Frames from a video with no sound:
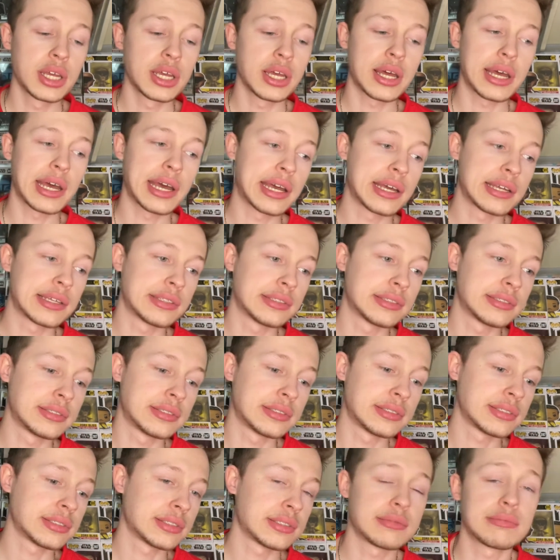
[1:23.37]
and
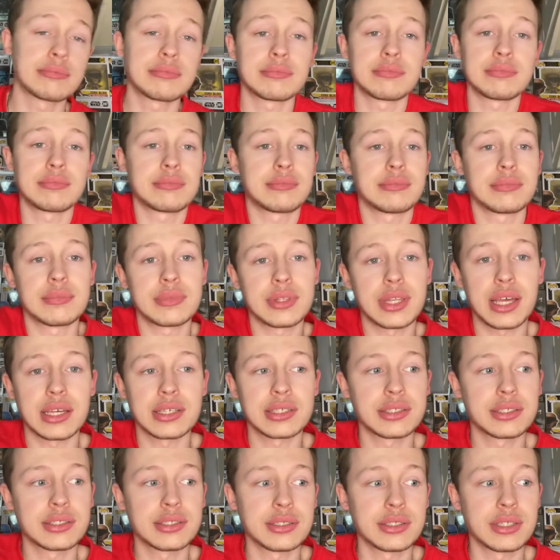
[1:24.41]

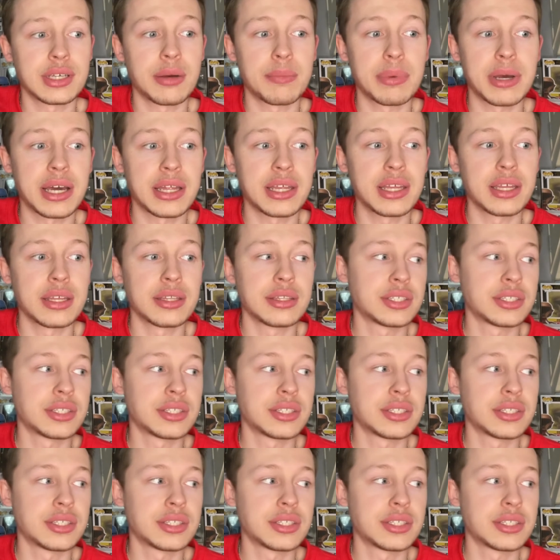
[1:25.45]
that's about it.